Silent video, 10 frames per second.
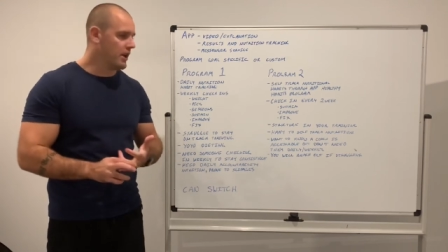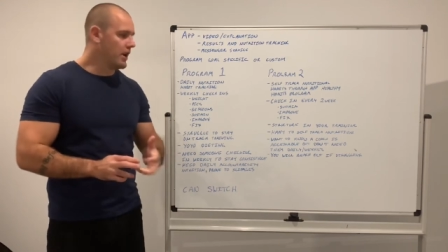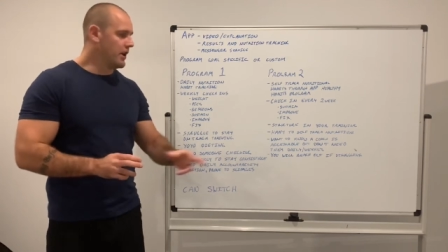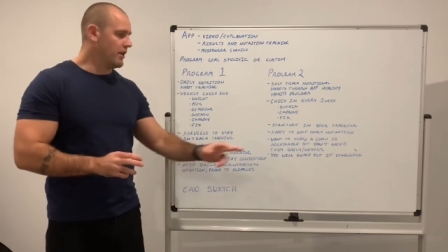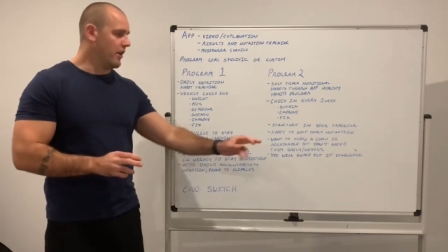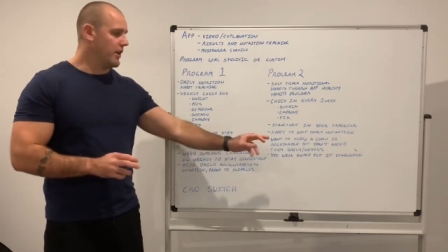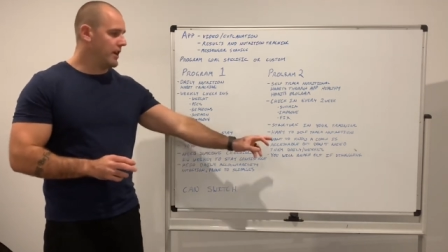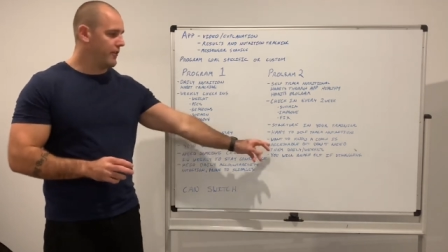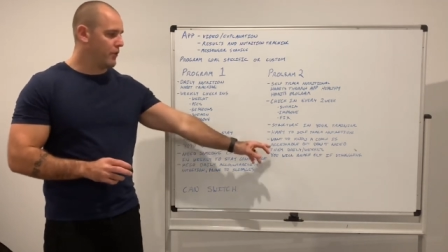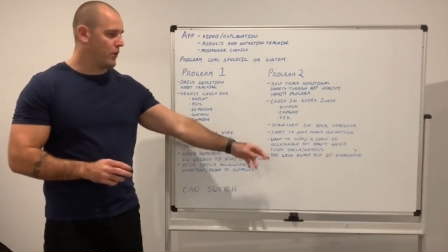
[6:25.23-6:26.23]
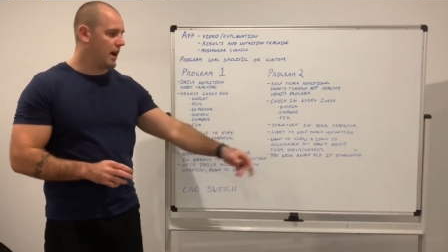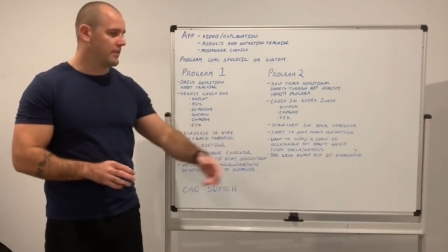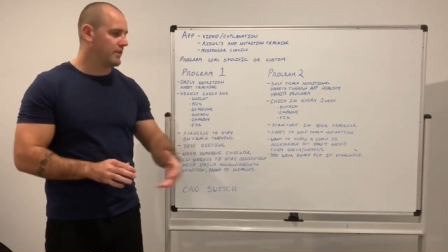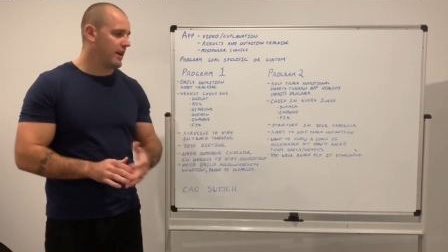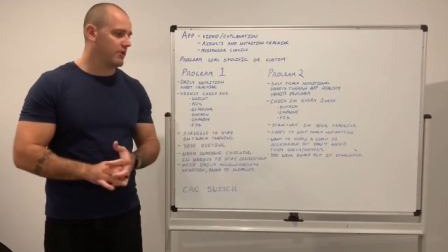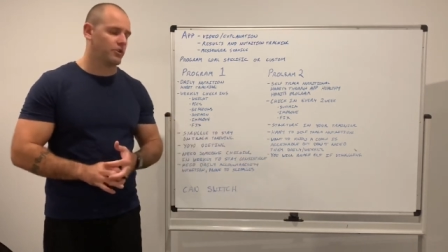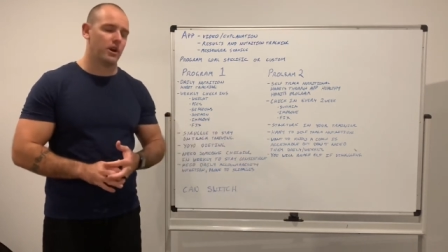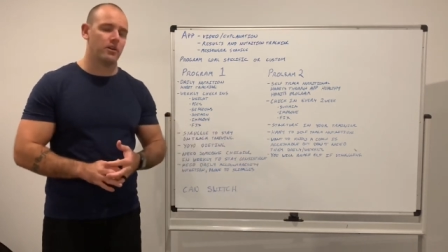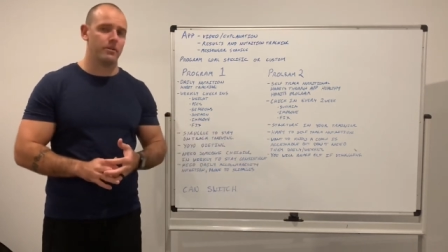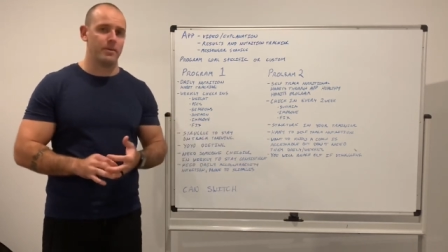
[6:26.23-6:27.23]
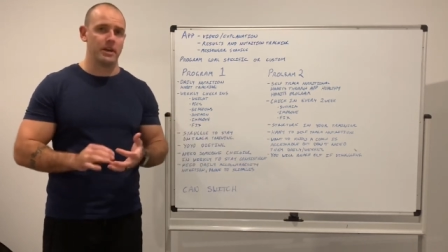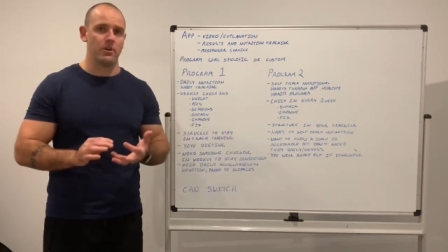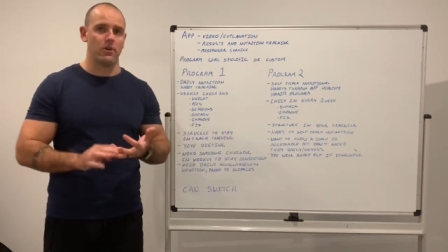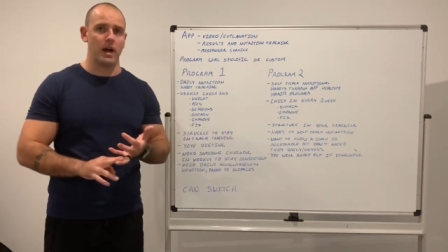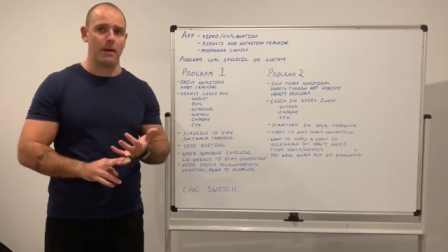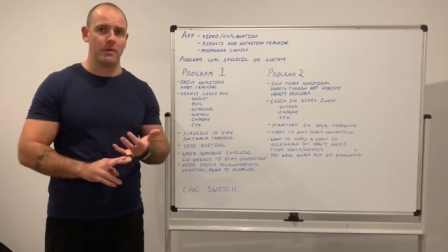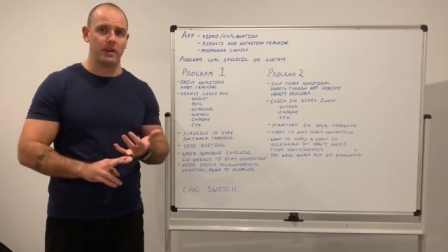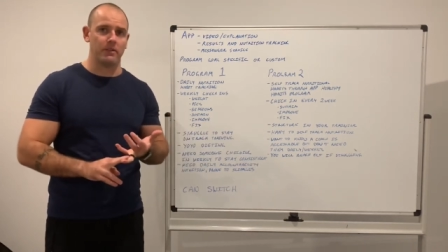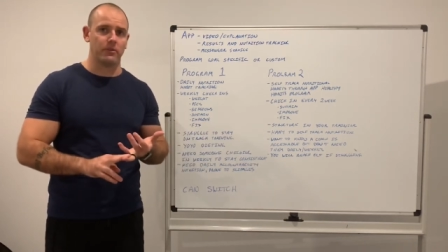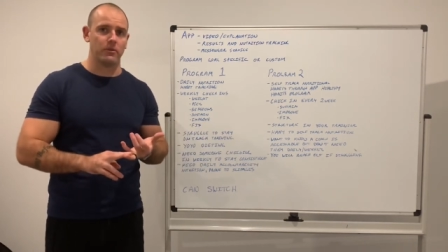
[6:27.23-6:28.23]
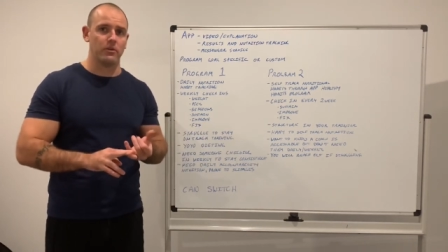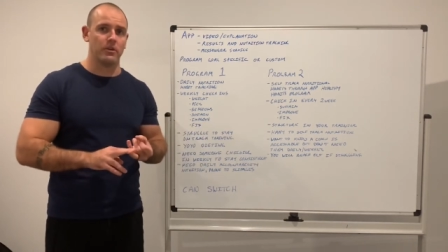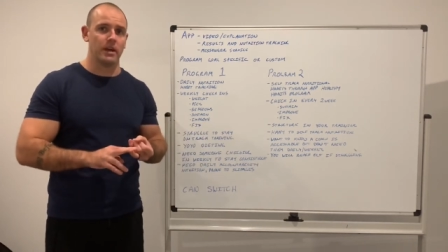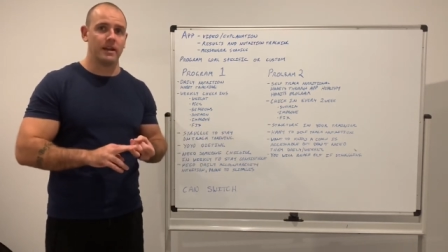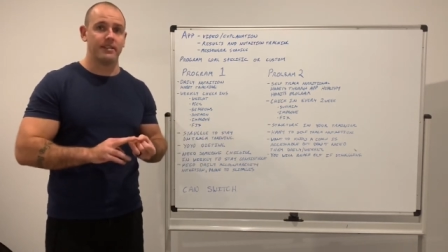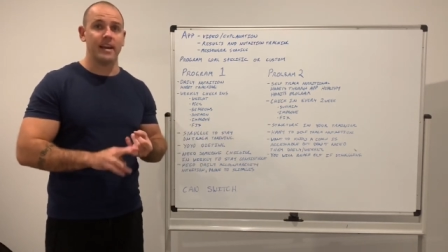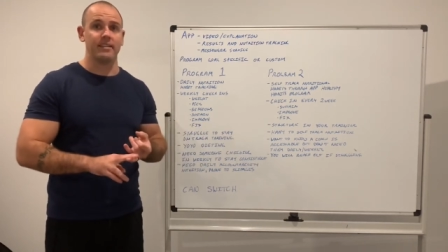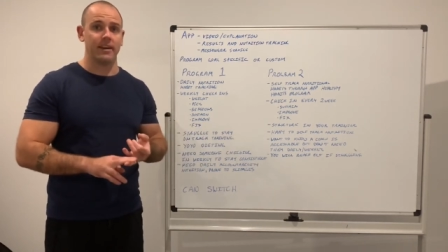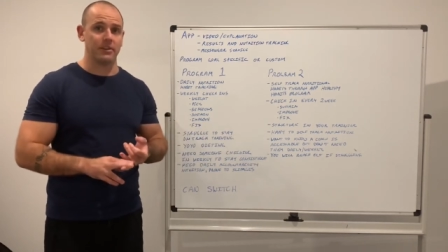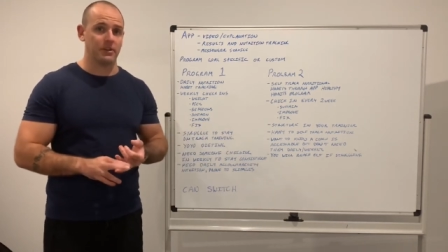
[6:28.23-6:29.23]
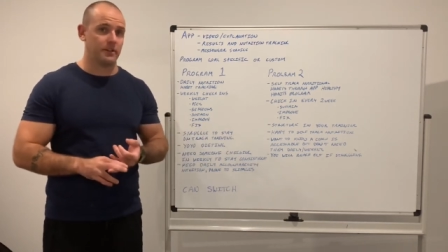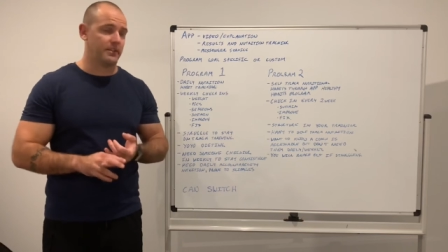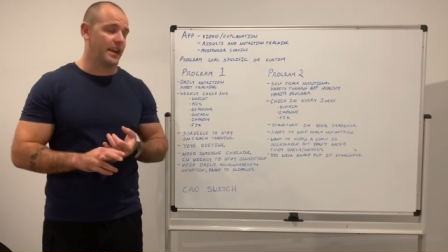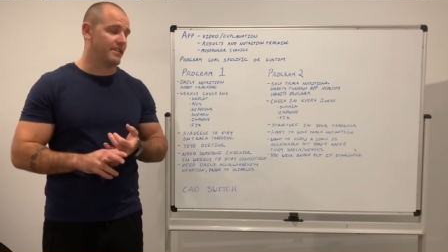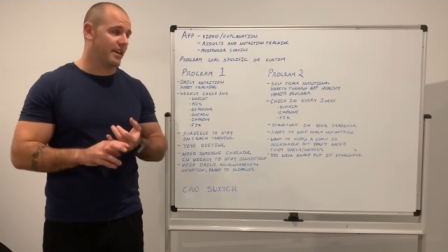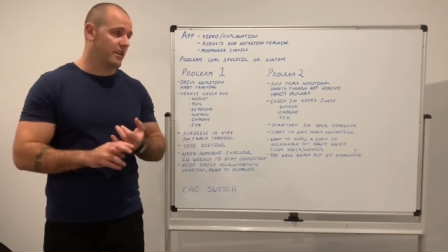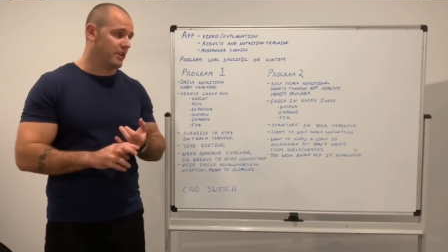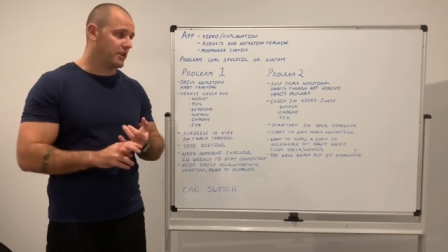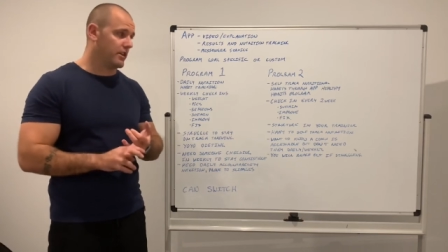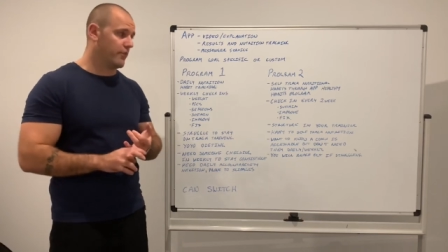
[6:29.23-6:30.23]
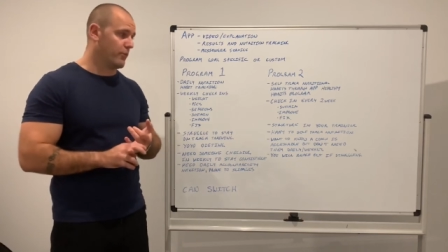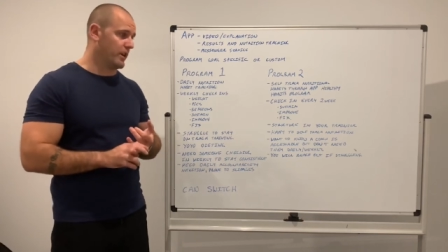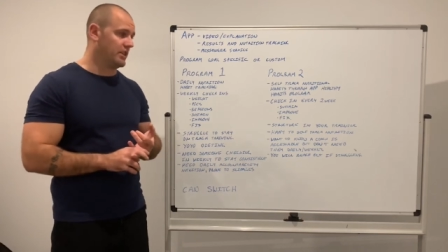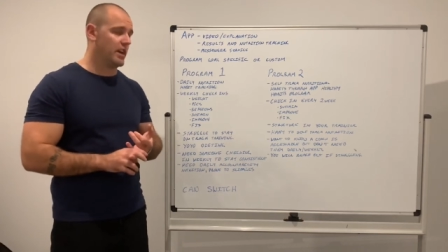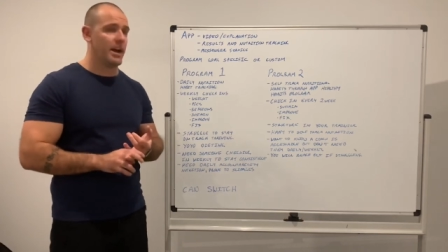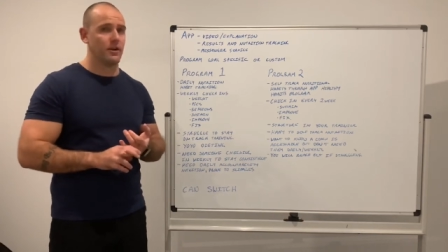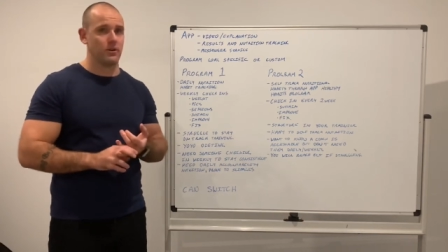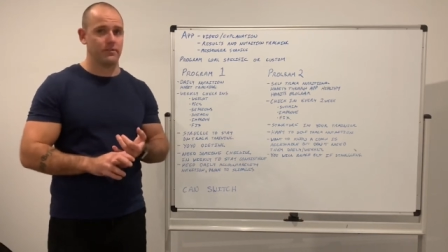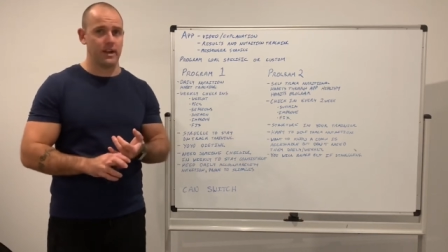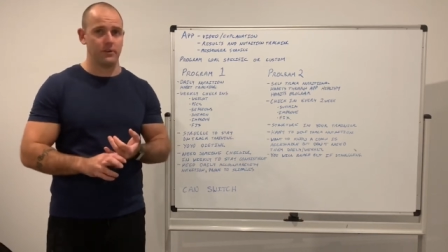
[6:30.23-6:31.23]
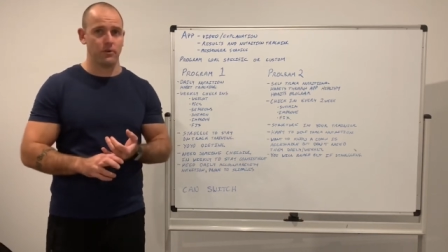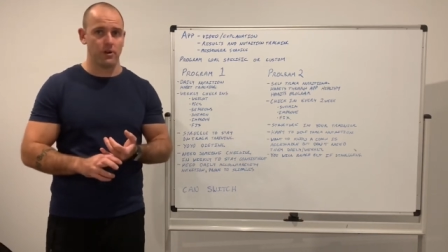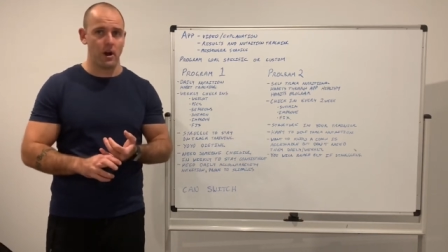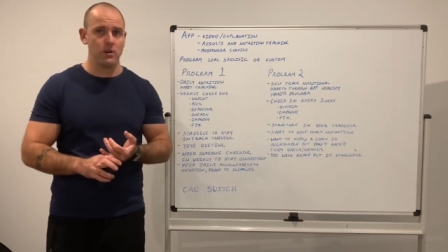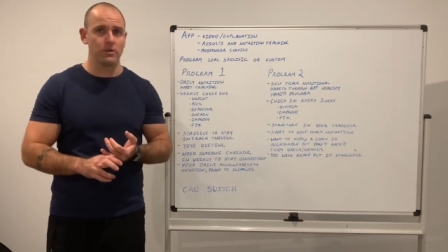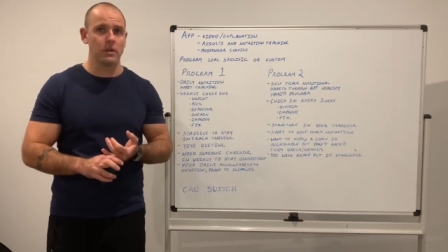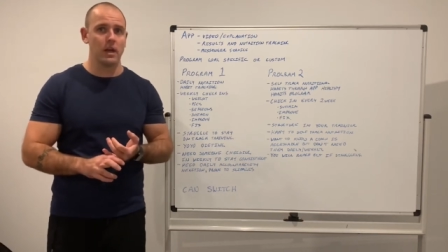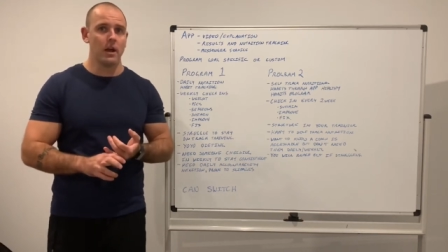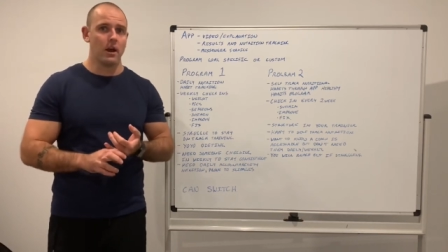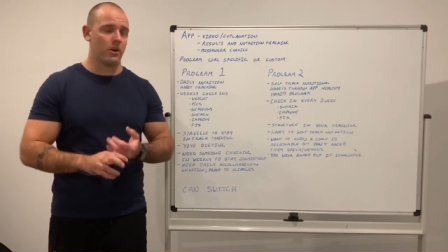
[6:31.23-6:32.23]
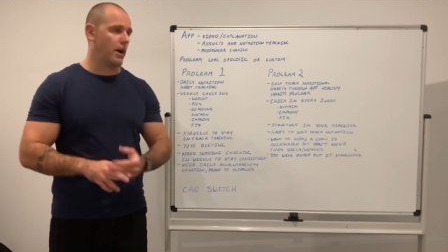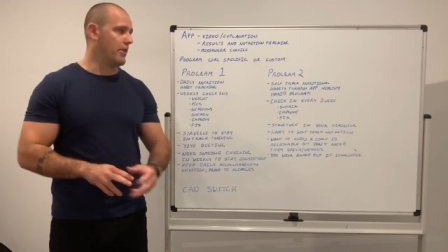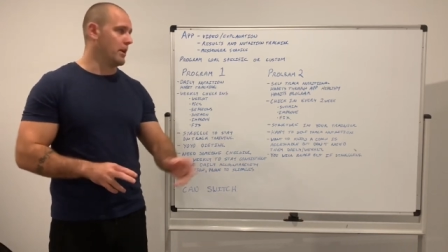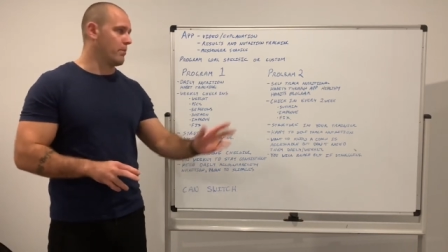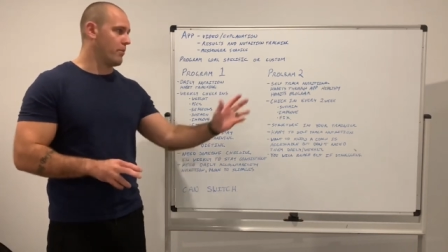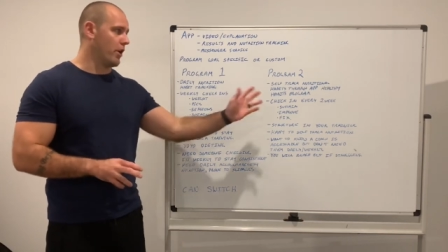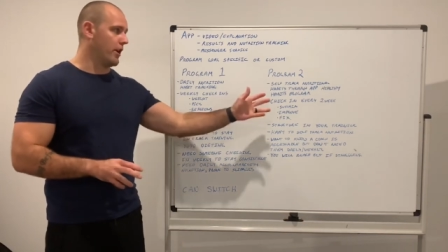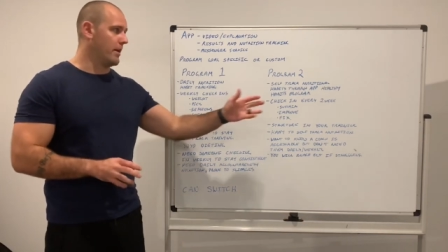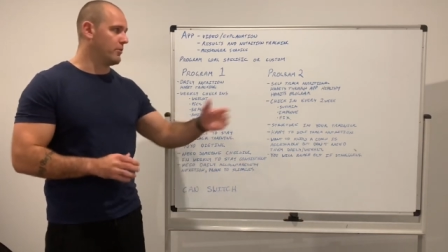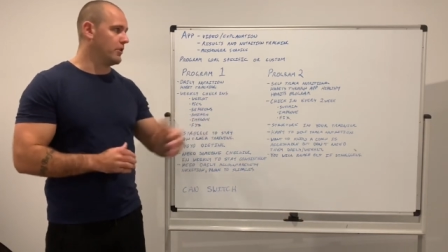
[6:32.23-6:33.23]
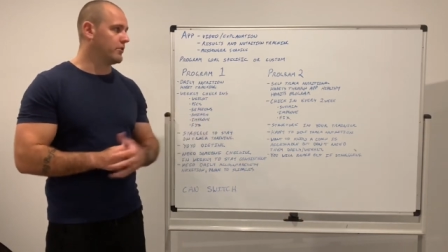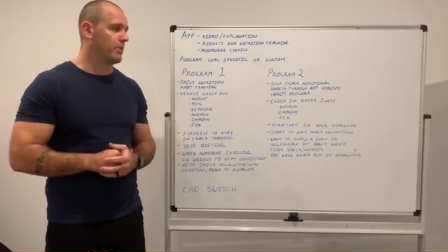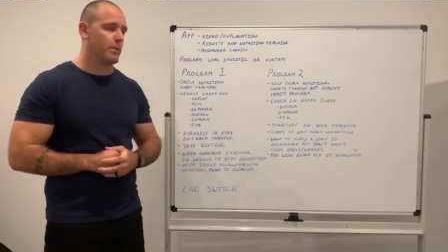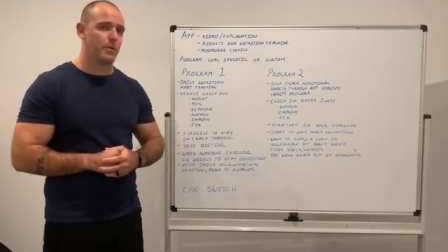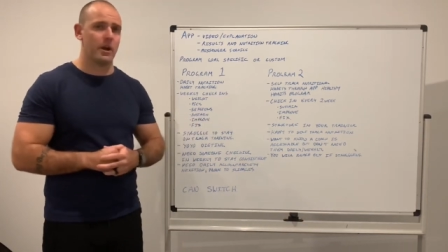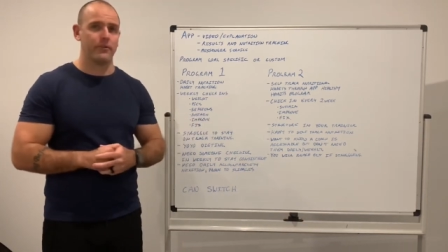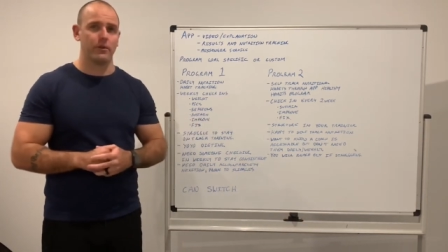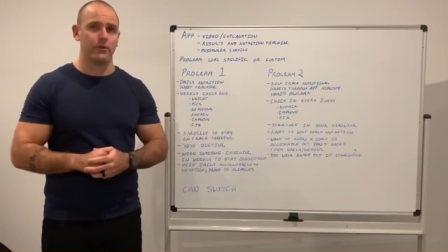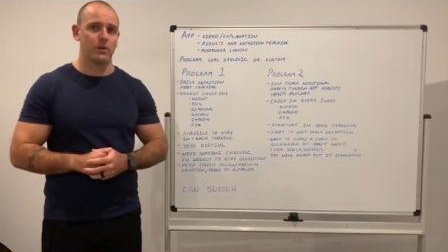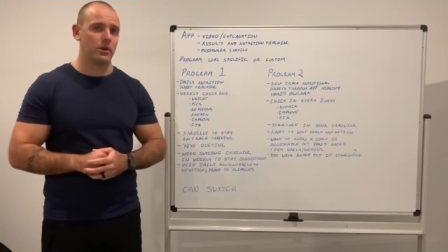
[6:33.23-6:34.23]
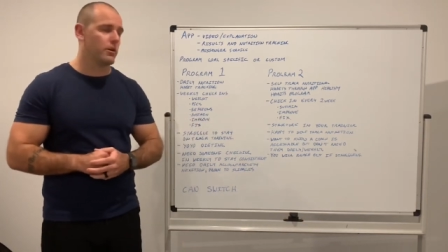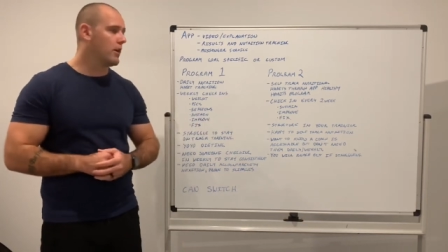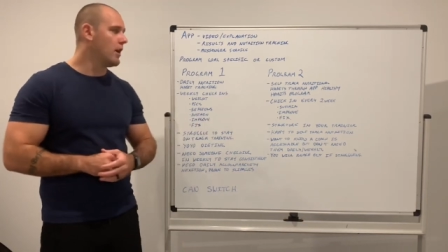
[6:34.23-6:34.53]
you know, if you are starting to struggle a bit, you're happy to take that take that initiative and reach out and contact your coach, right? Then program two is going to be perfect for you,